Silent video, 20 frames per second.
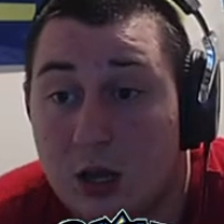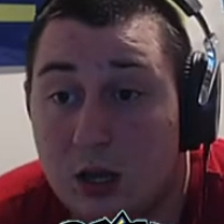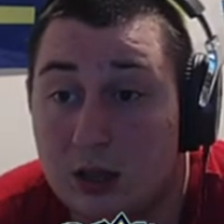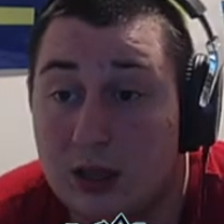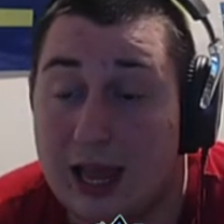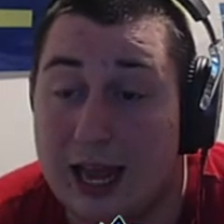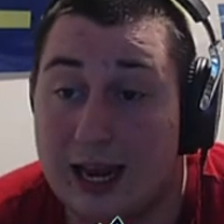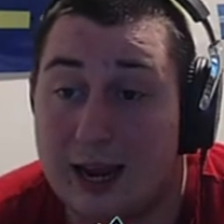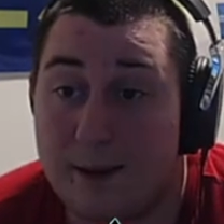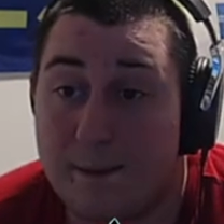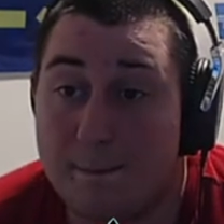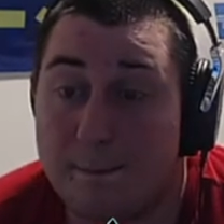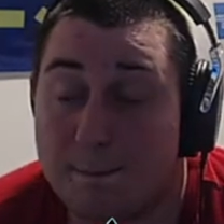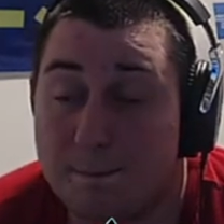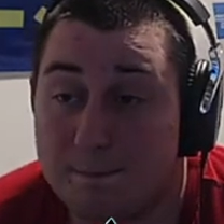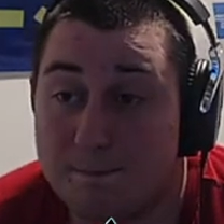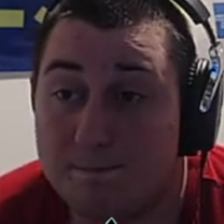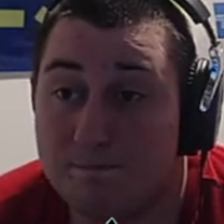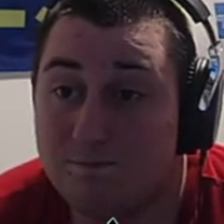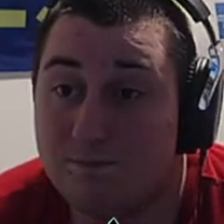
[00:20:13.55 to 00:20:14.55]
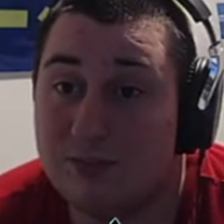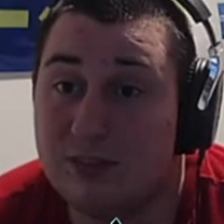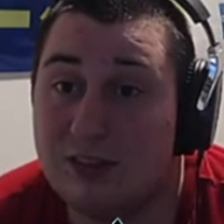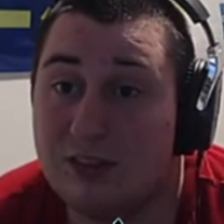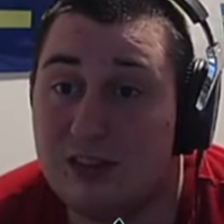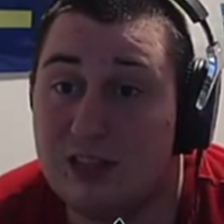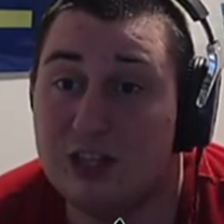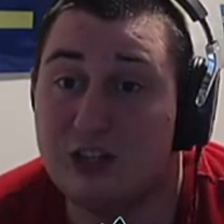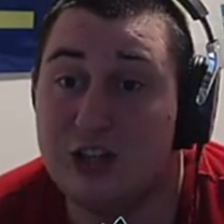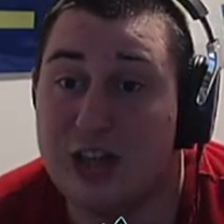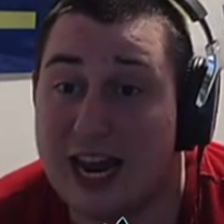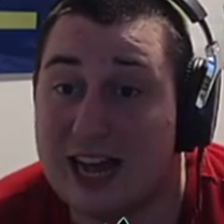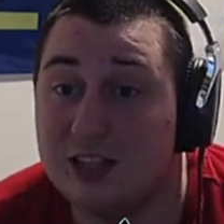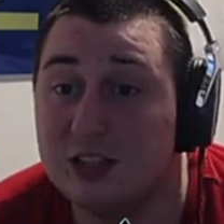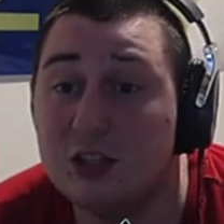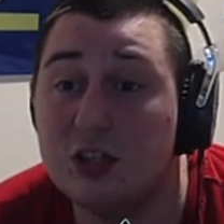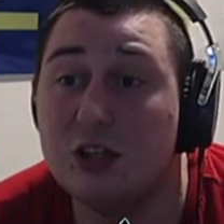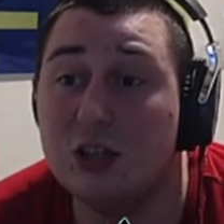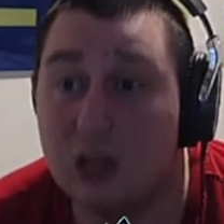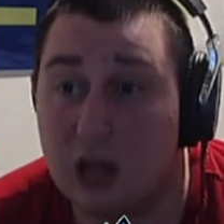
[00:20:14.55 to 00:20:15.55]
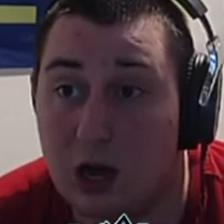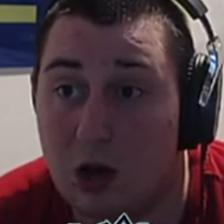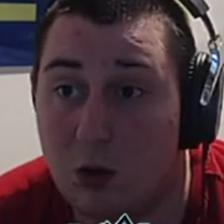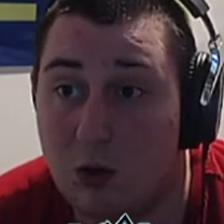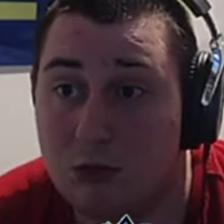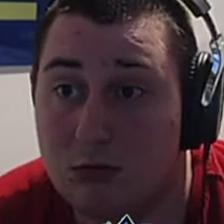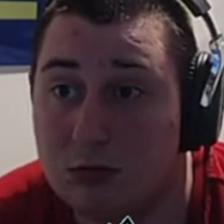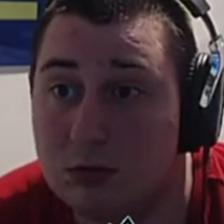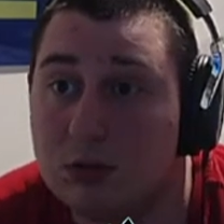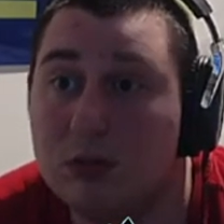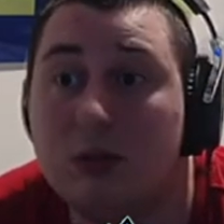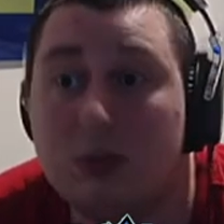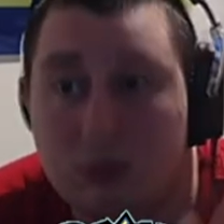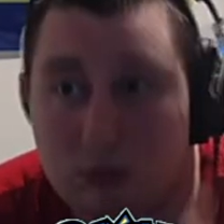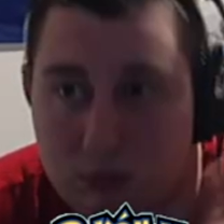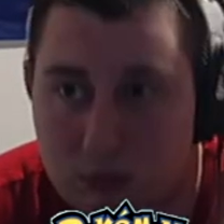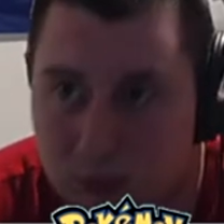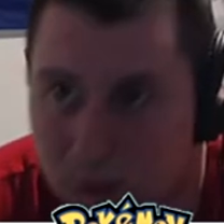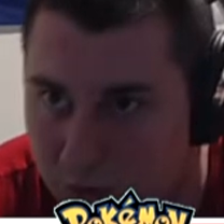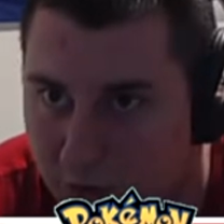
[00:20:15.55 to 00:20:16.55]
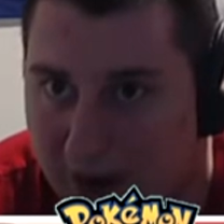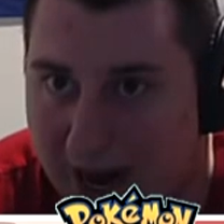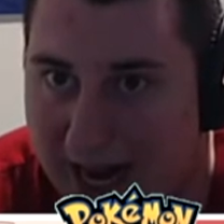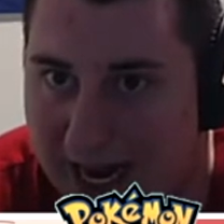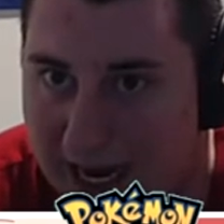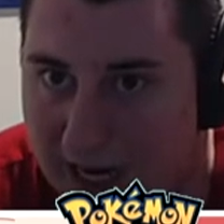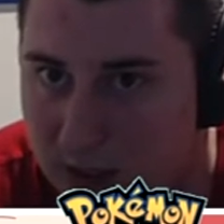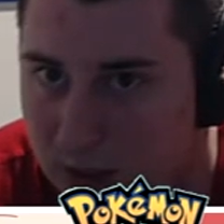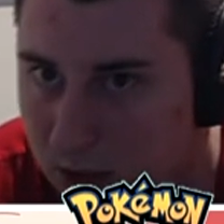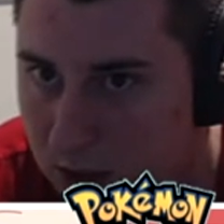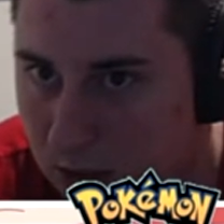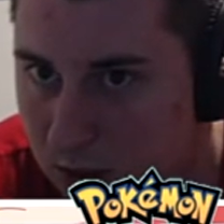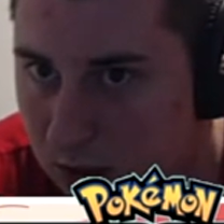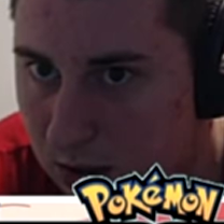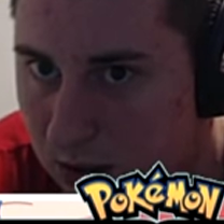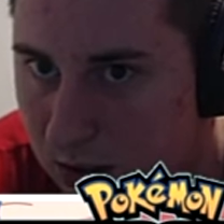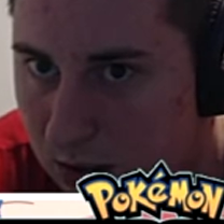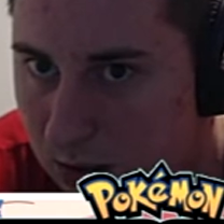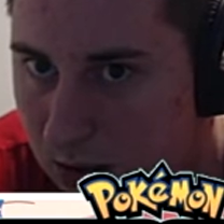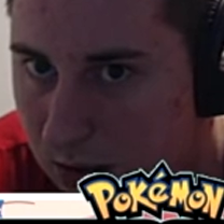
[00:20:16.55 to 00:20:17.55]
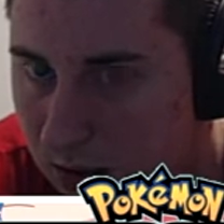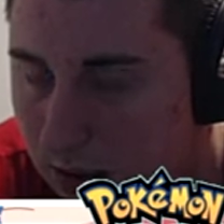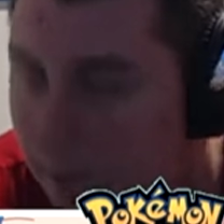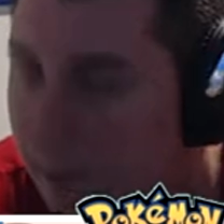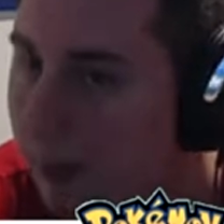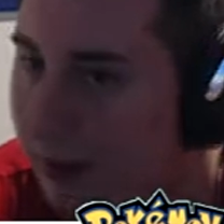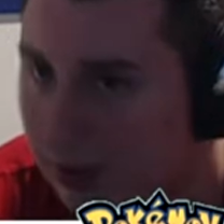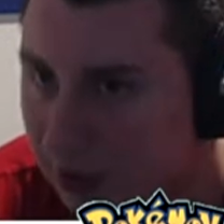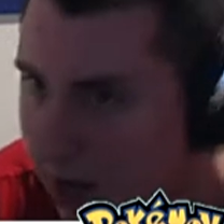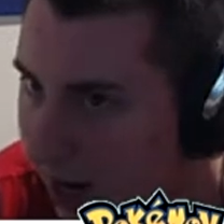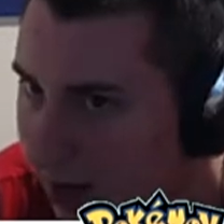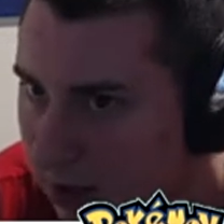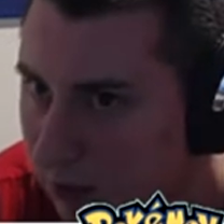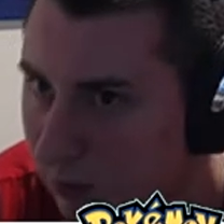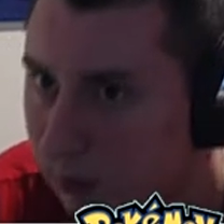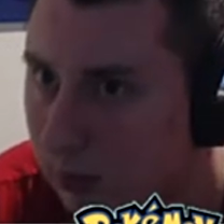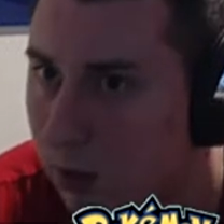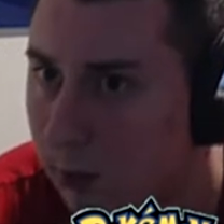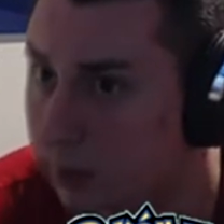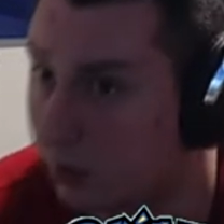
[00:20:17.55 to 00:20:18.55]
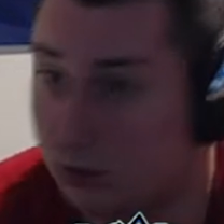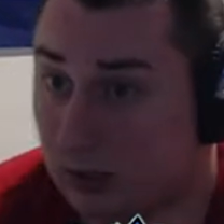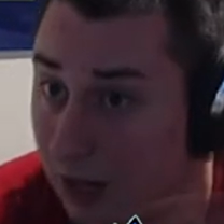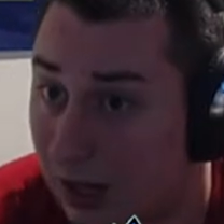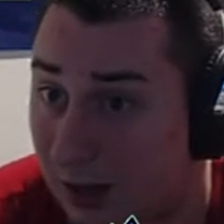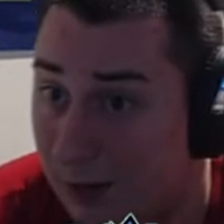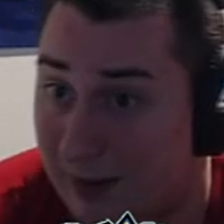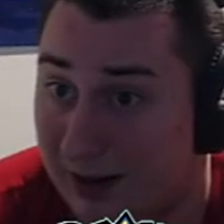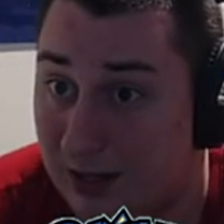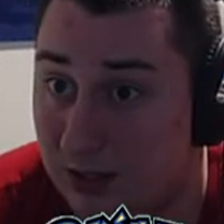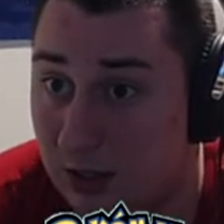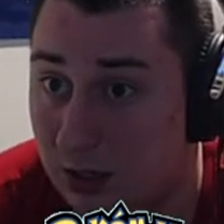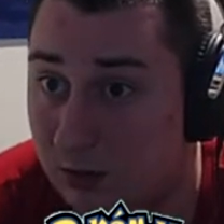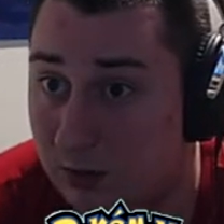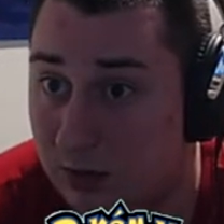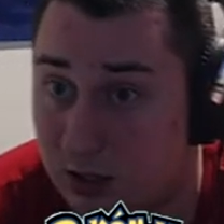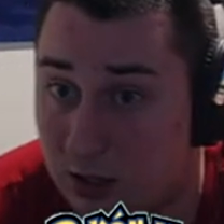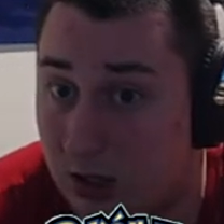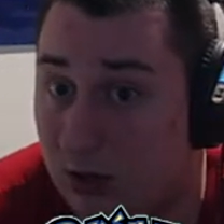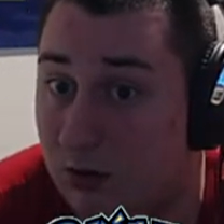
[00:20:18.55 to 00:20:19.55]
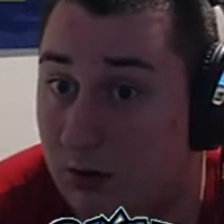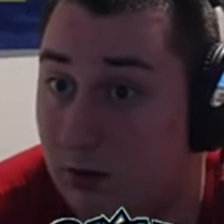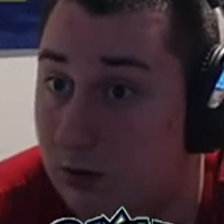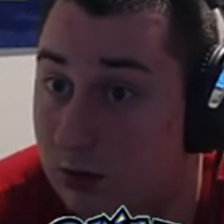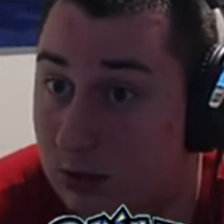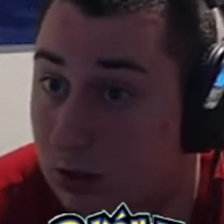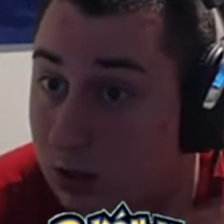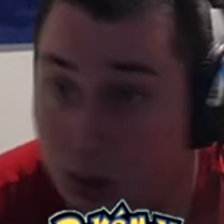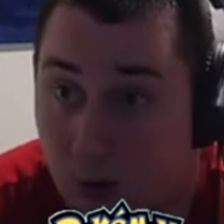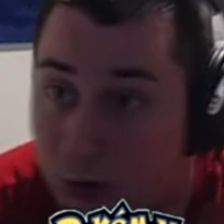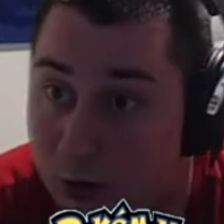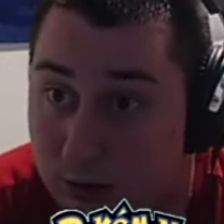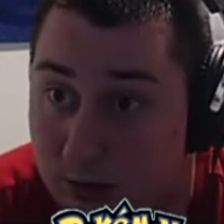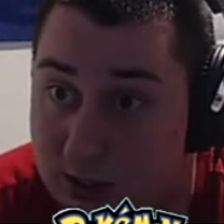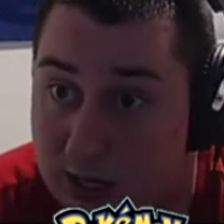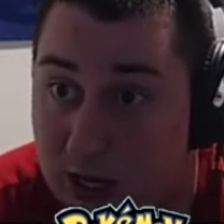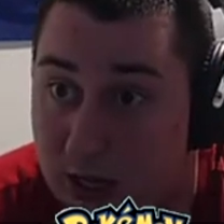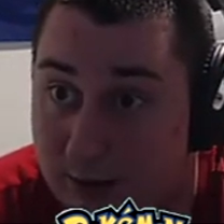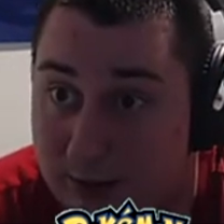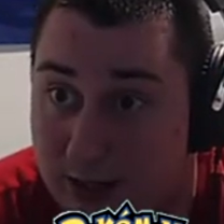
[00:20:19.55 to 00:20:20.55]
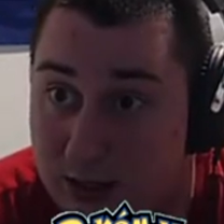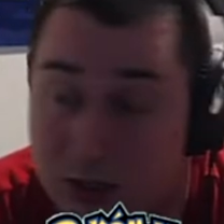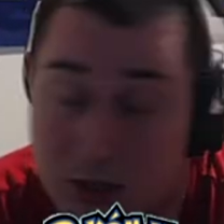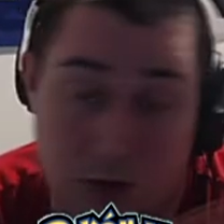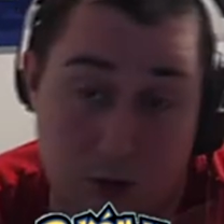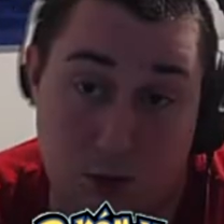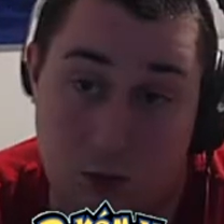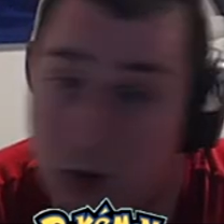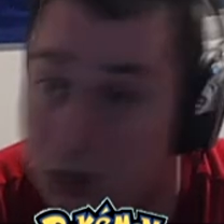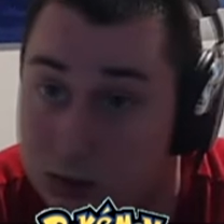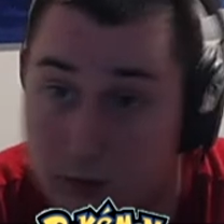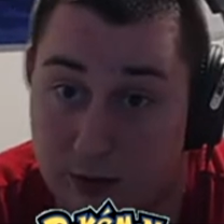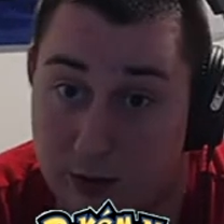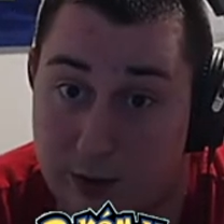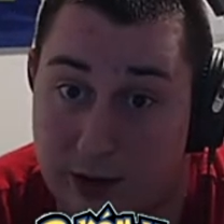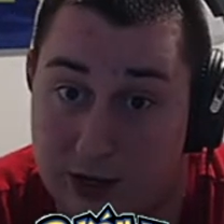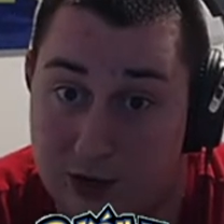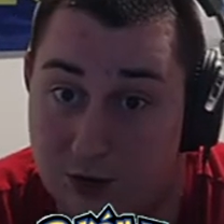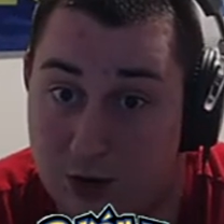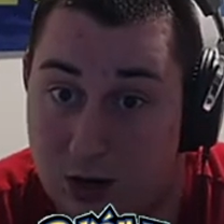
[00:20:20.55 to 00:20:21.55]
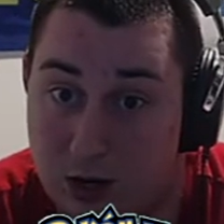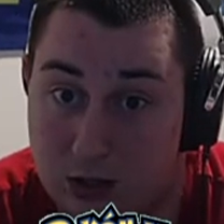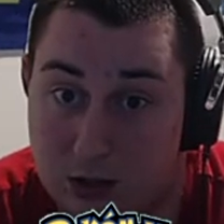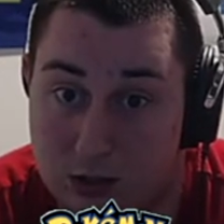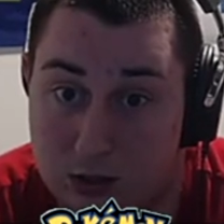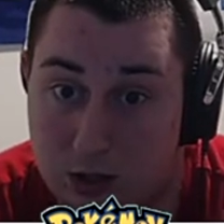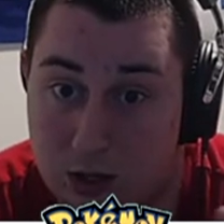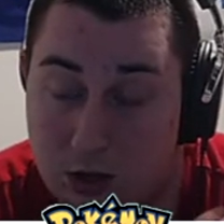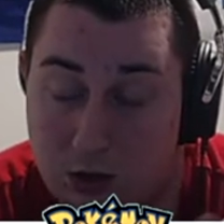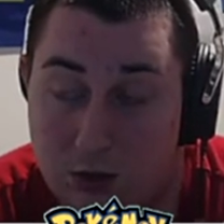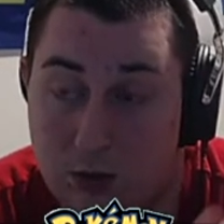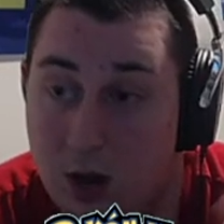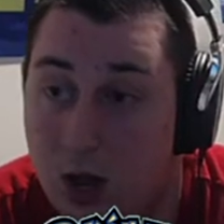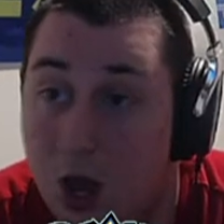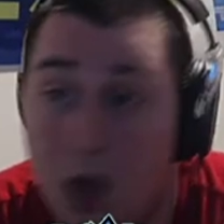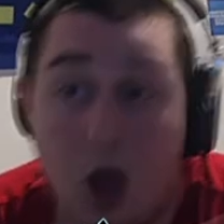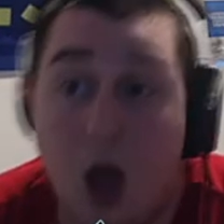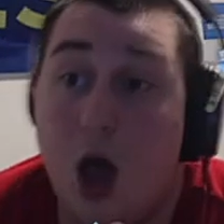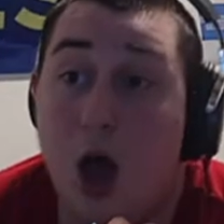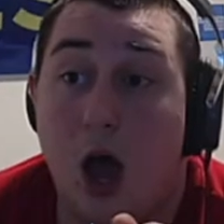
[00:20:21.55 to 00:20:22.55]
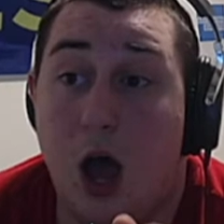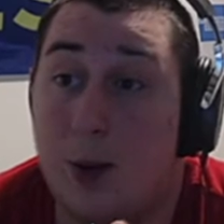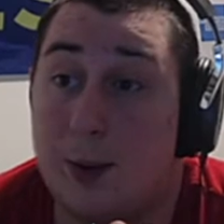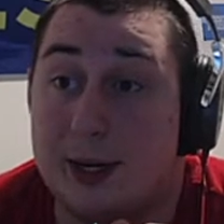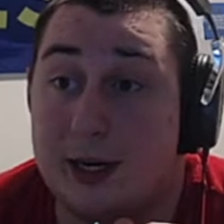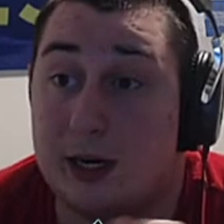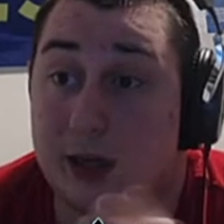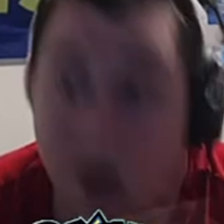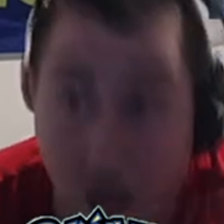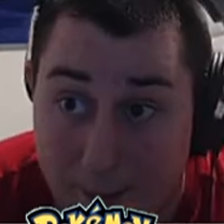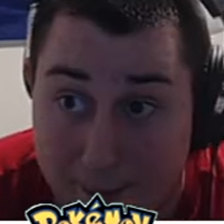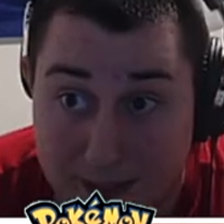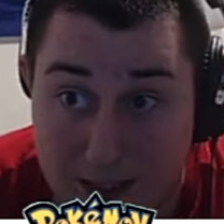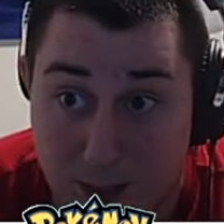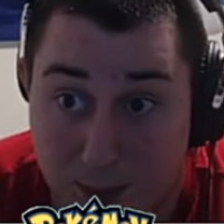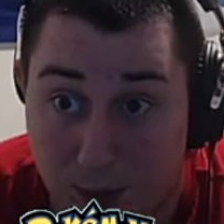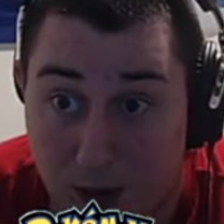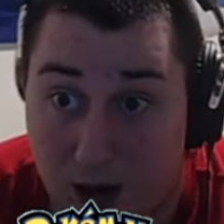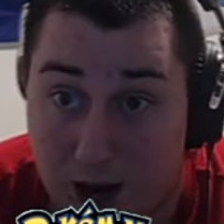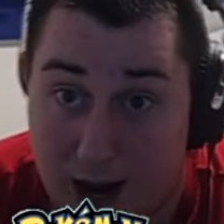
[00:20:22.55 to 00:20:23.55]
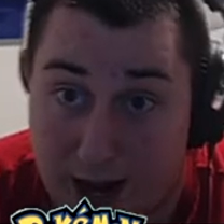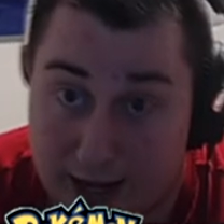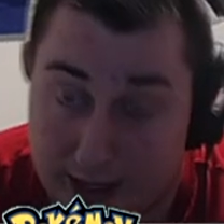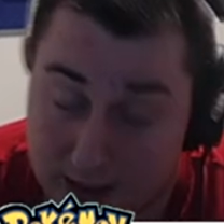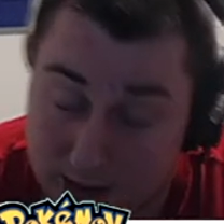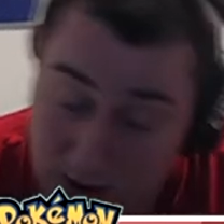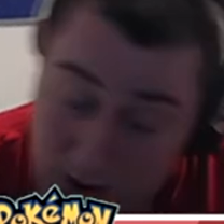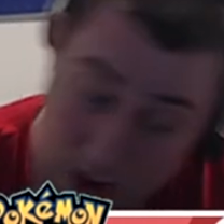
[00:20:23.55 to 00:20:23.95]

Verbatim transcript: Like, the chances are low. Granted. But the chances were low with Salamence anyway too. It was lower with Salamence than it was with Regirock, so I would not be surprised.